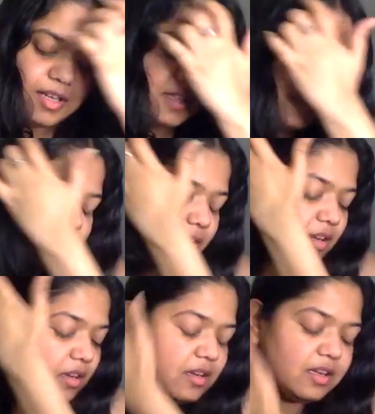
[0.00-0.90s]
it's
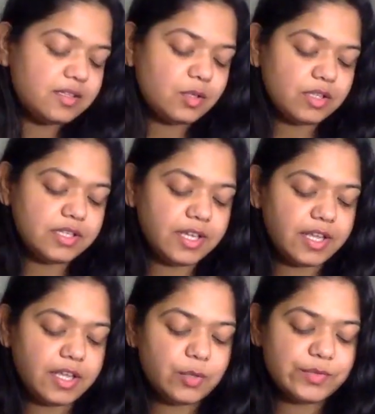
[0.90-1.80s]
all
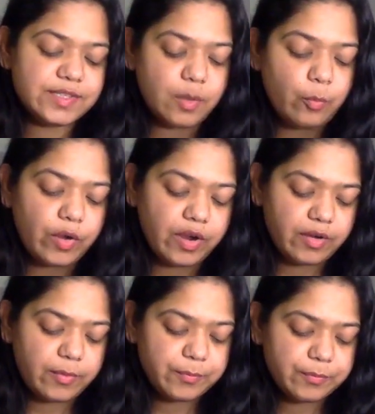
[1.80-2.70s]
taking you somewhere.